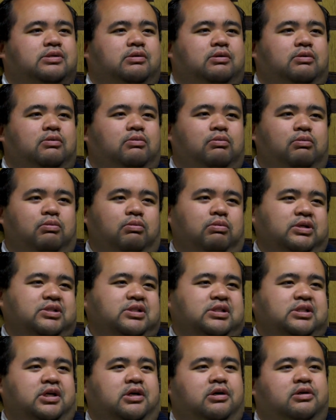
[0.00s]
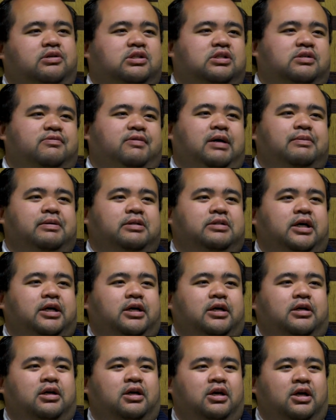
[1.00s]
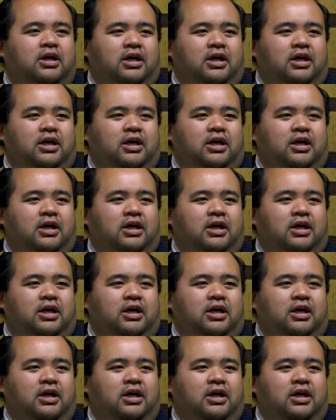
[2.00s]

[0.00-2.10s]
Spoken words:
Or what's this character's family like?